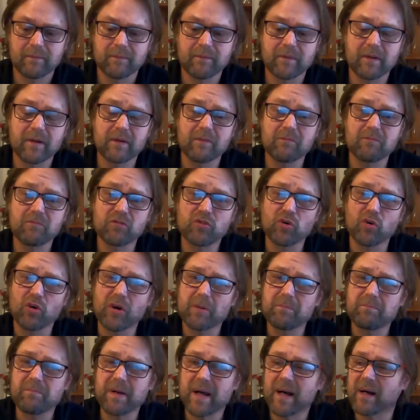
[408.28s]
um,
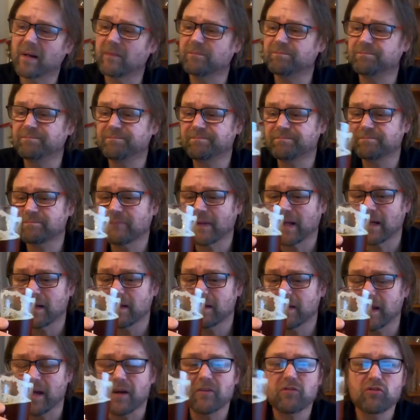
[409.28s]
talking about
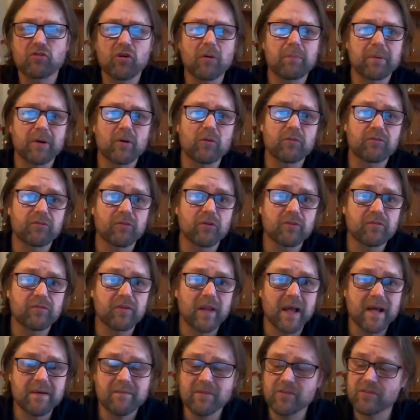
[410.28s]
you know tropical
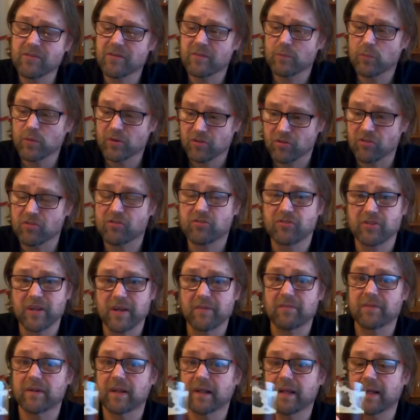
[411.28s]
fruit flavours, which is
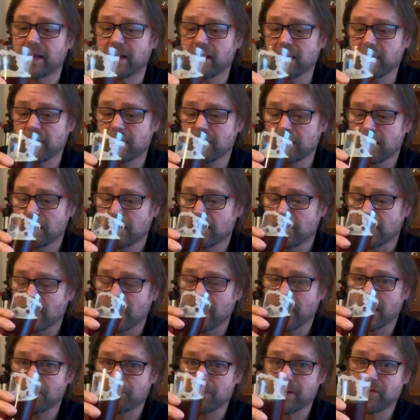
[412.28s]
definitely in it.
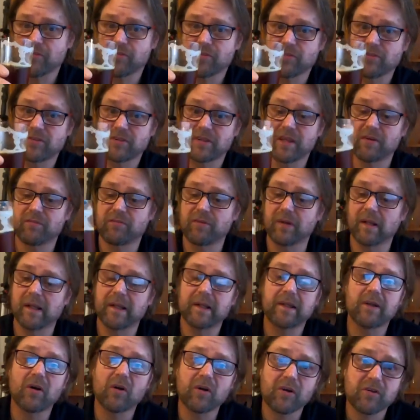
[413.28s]
Um, it's
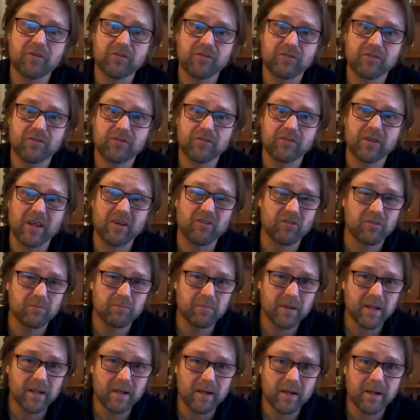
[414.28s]
definitely not a
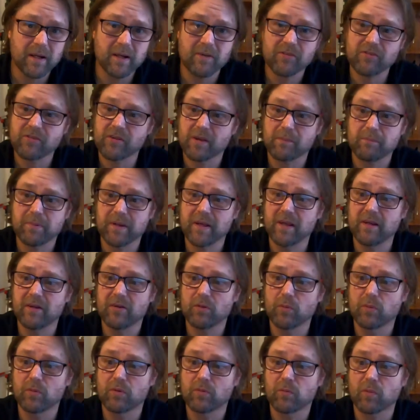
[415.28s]
session beer. It's a beer
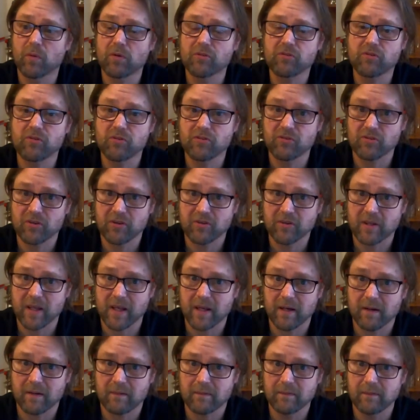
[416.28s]
you would want to sit
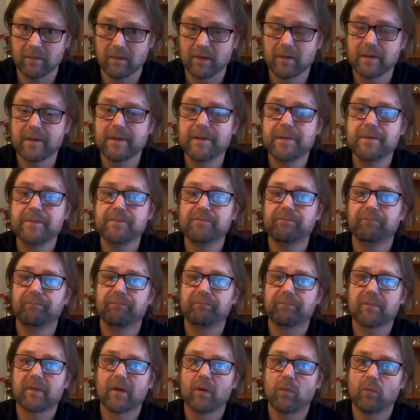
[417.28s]
down,
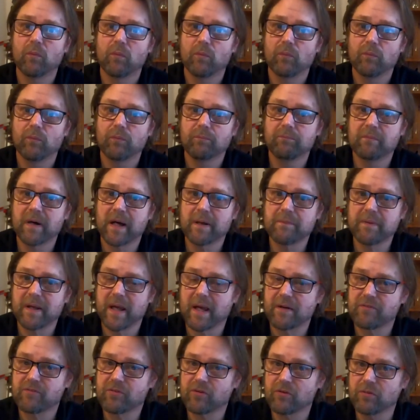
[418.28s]
maybe
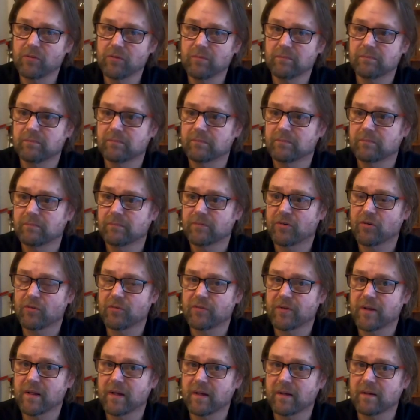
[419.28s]
have two
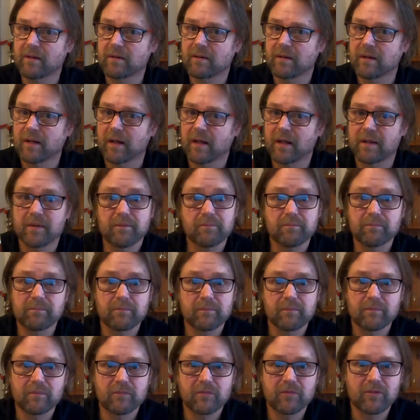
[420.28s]
during dinner,
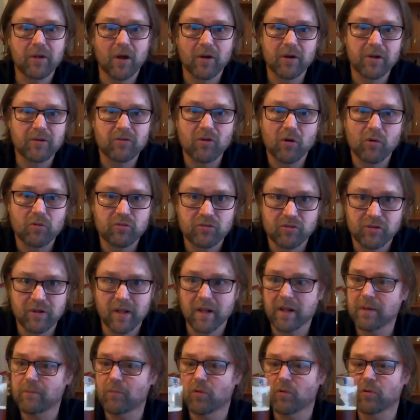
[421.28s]
and don't indulge
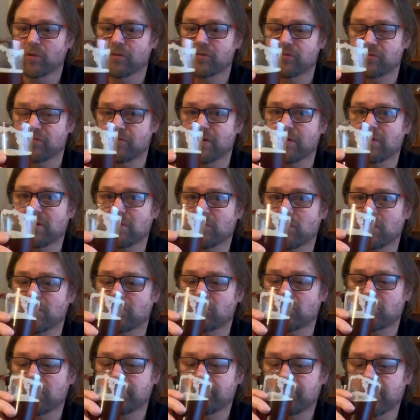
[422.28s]
in anymore. It's very
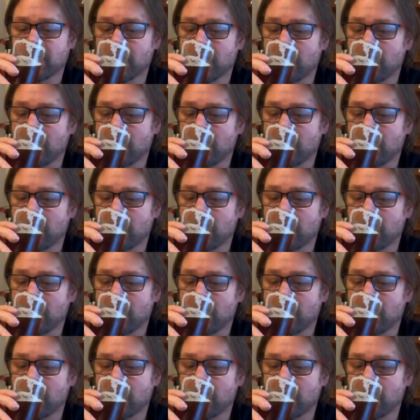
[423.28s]
rich.